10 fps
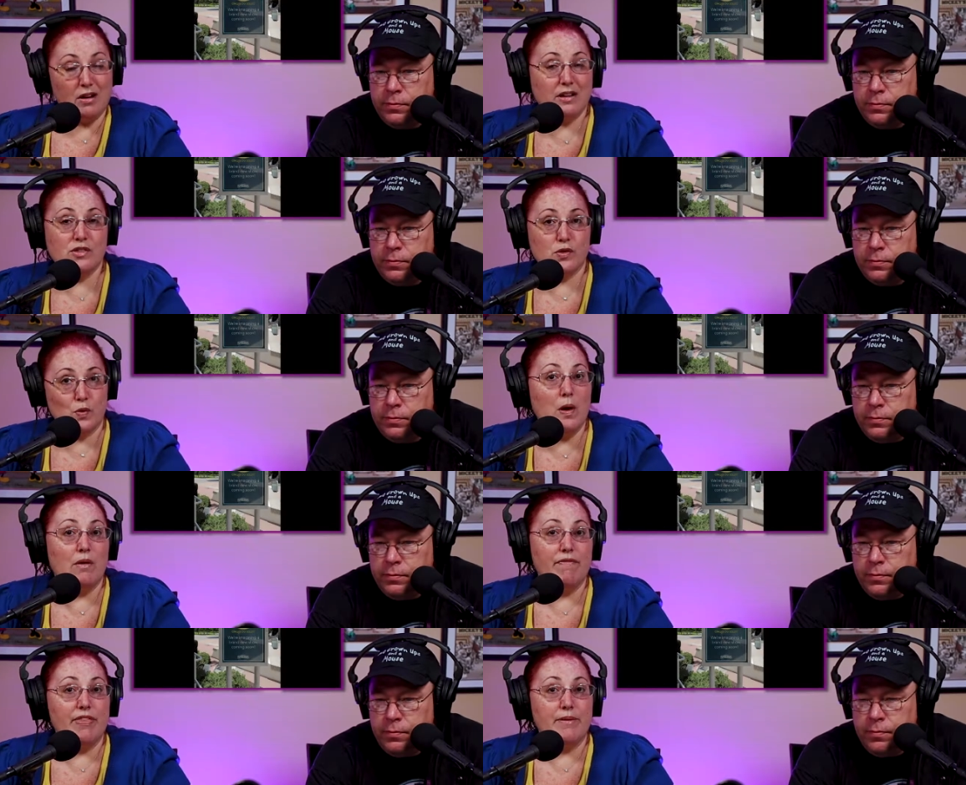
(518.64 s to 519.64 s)
Speaker 1: August
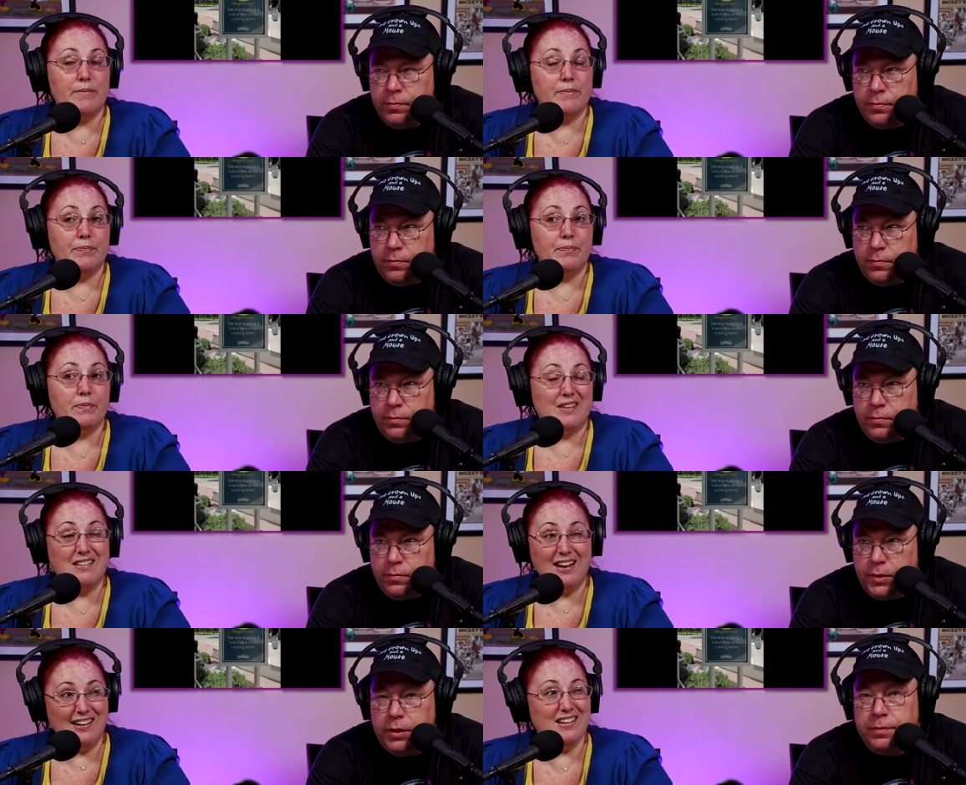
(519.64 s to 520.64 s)
twelfth.
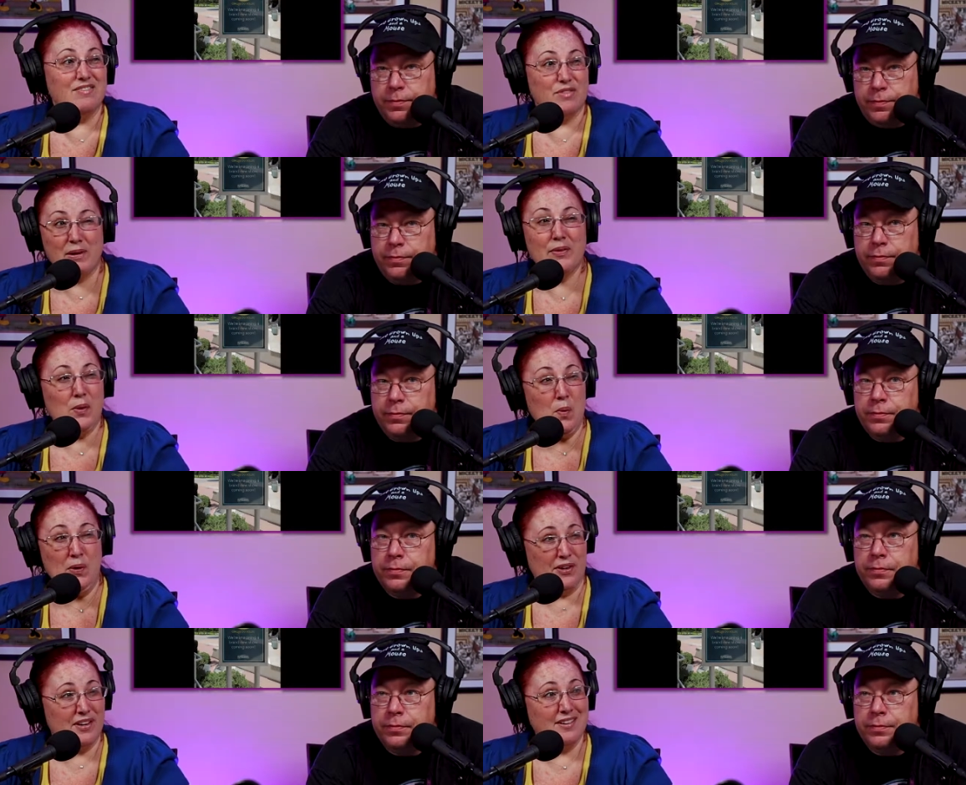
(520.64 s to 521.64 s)
That's kind huh. of around the
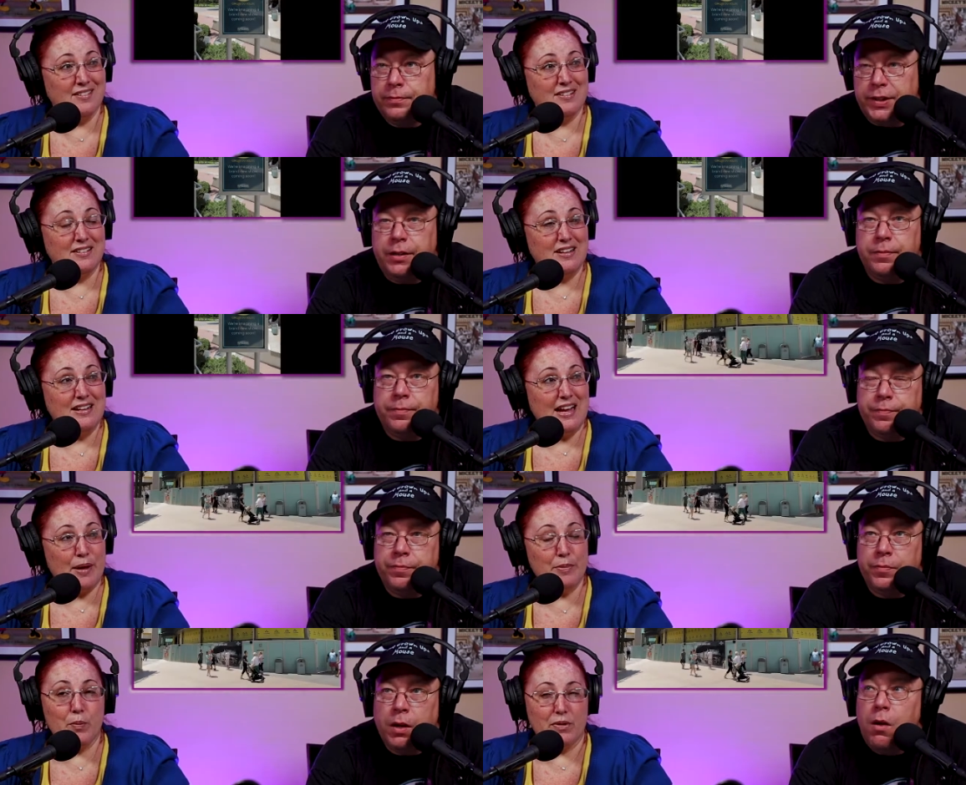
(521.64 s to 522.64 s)
corner. Yeah.
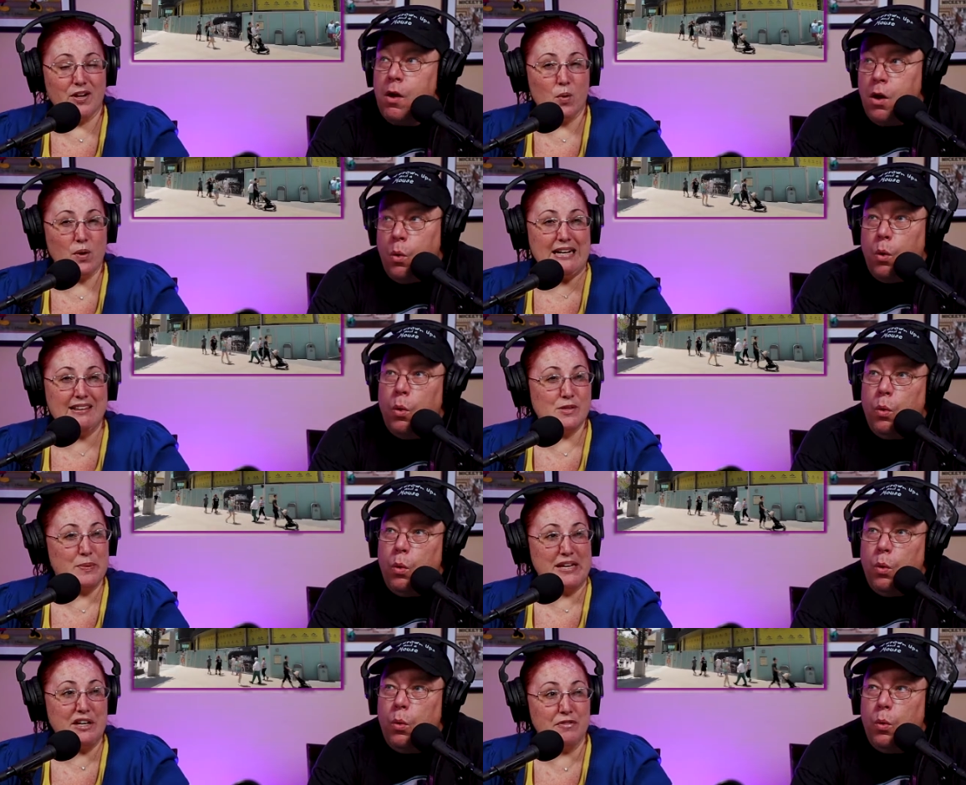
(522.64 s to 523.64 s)
I mean, we're recording this
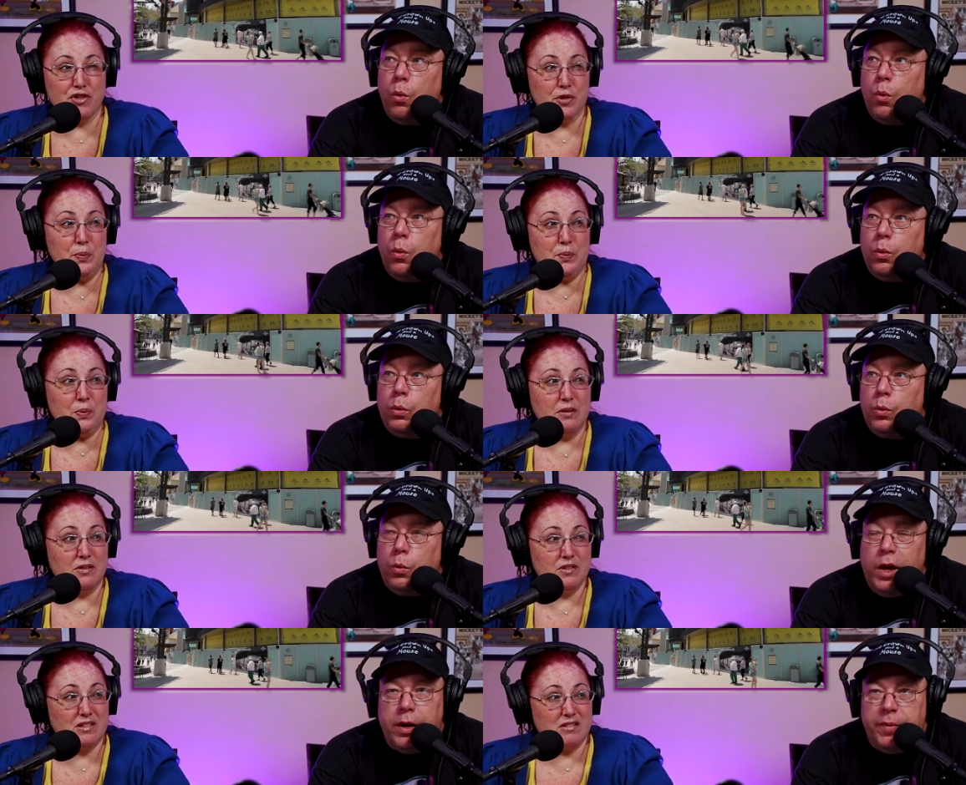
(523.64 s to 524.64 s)
beginning of June.
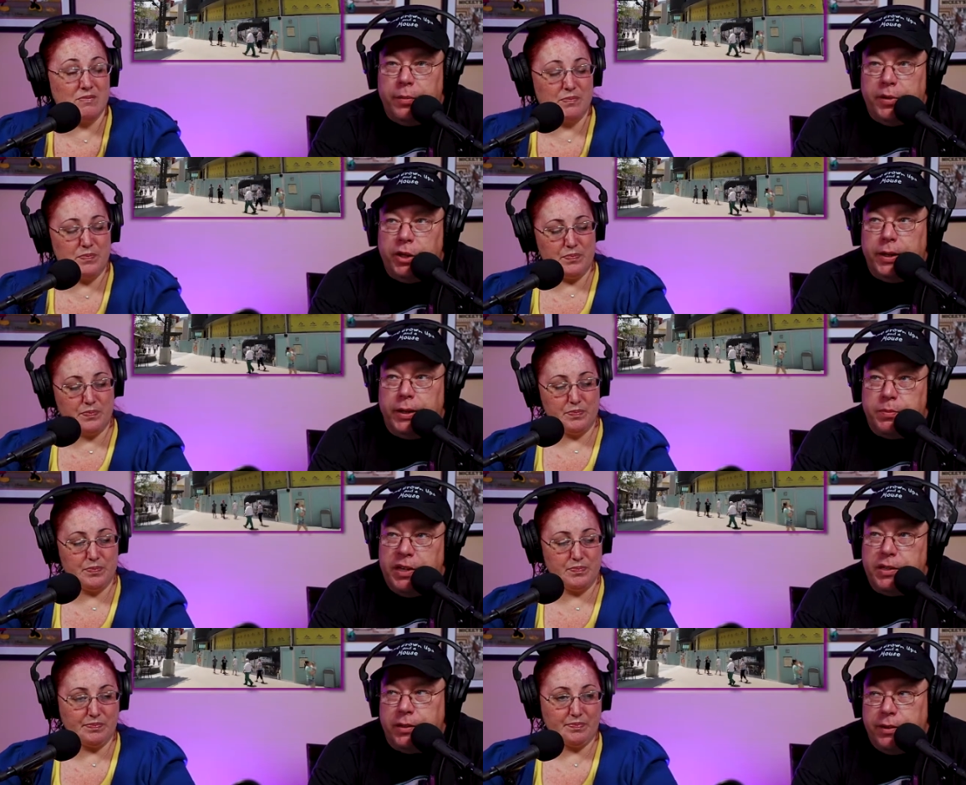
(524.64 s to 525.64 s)
Speaker 2: Well, I mean, the building is
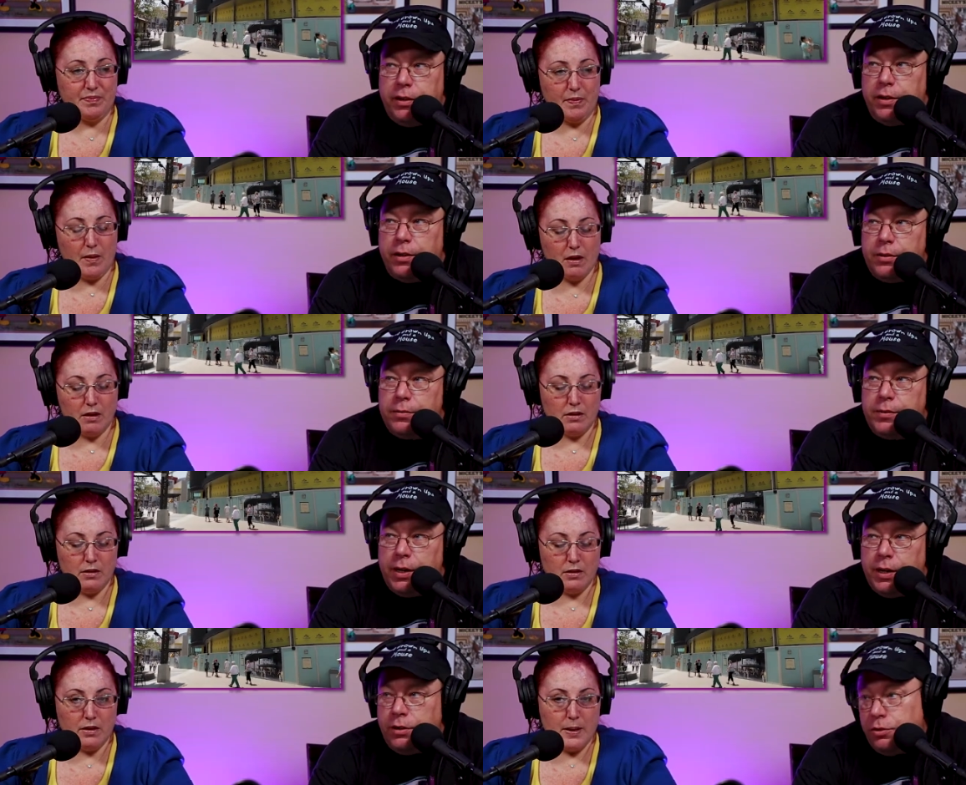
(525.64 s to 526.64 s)
basically there,
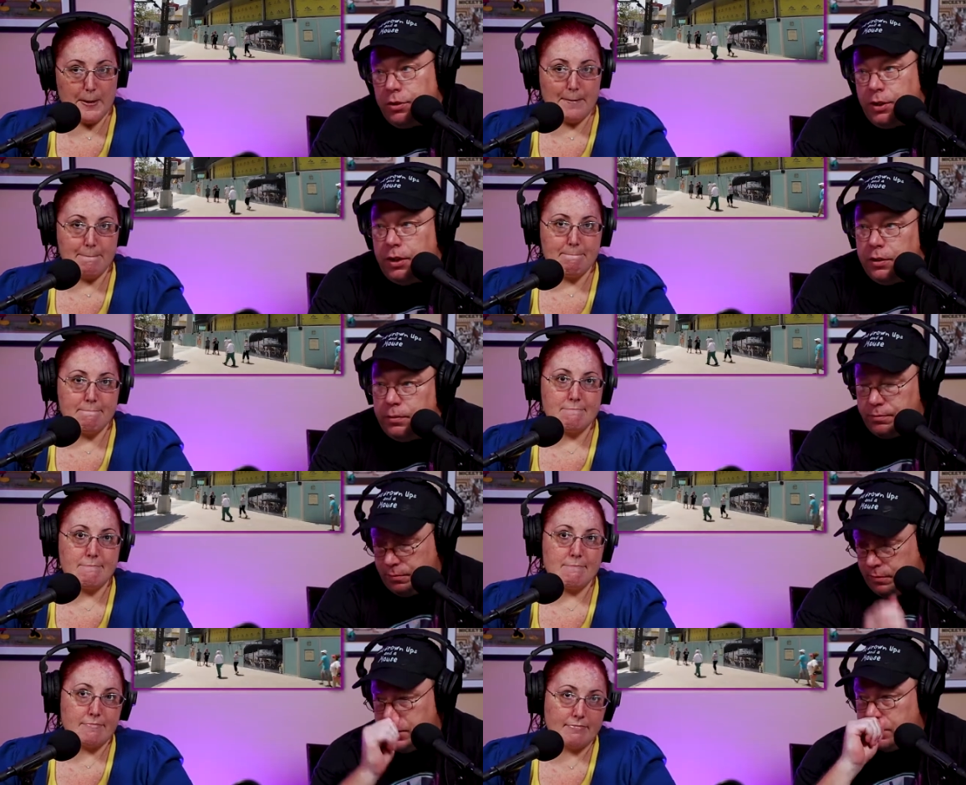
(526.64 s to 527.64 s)
as you'll see in
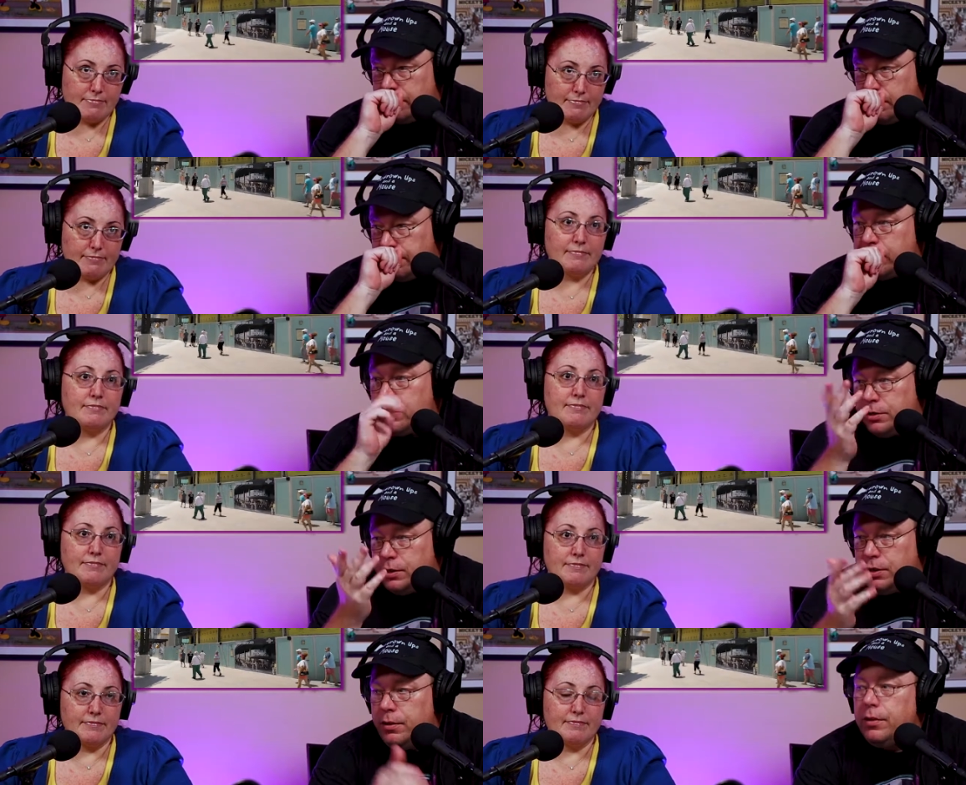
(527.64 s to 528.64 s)
in some of the
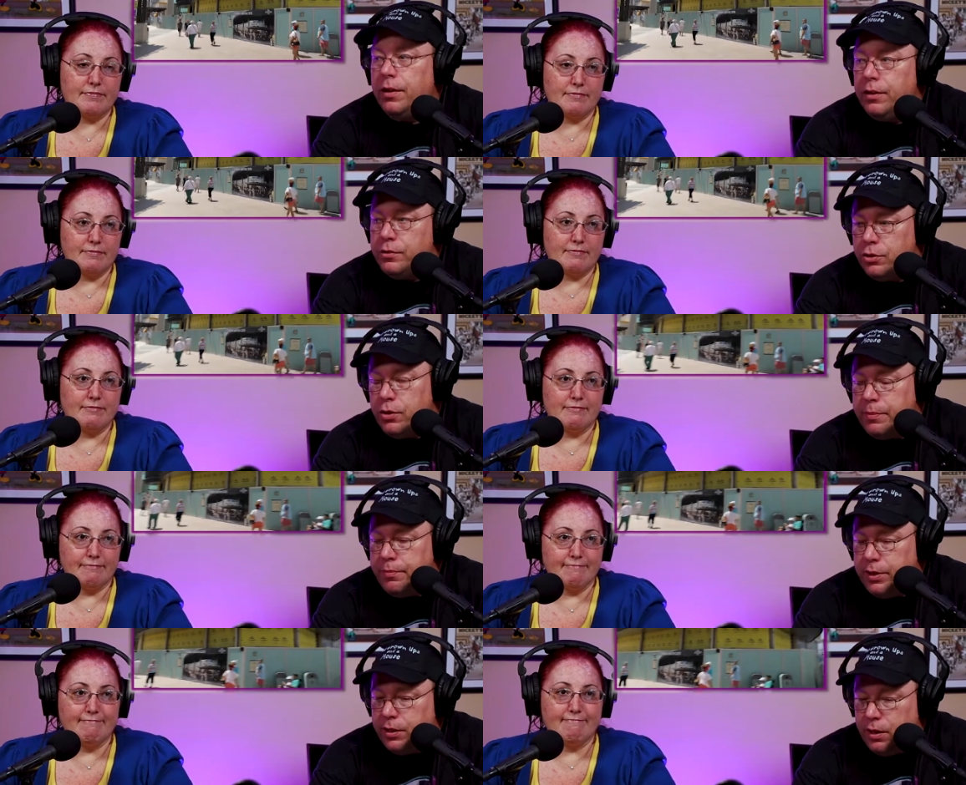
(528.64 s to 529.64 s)
pictures that that'll show
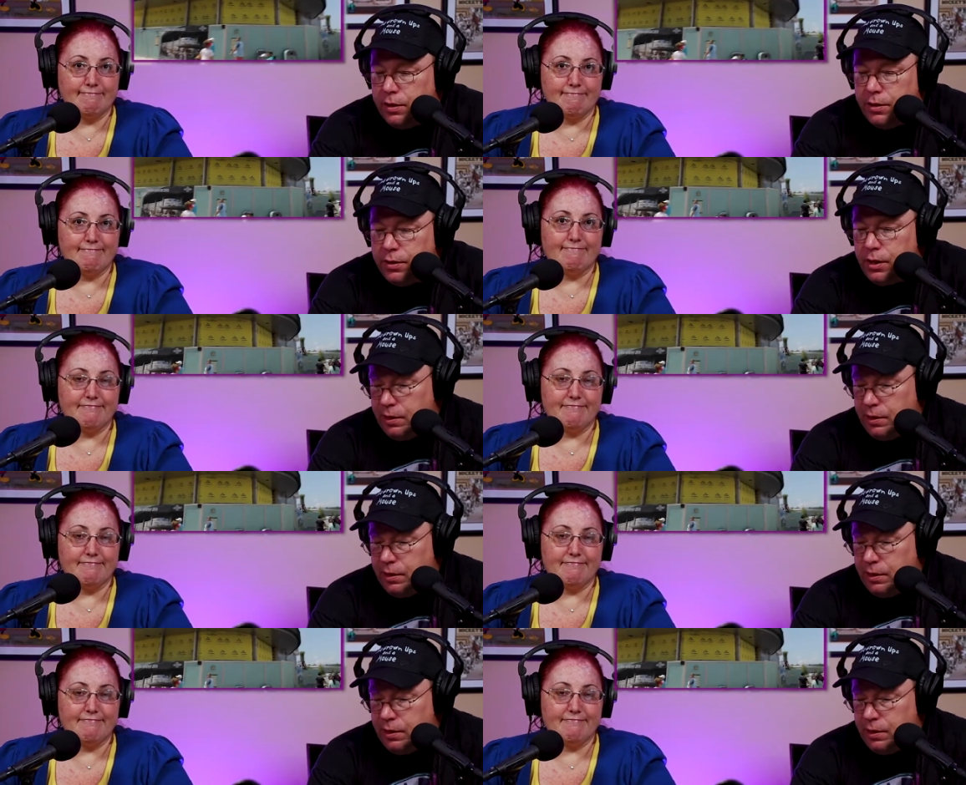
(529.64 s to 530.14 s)
up. But uh,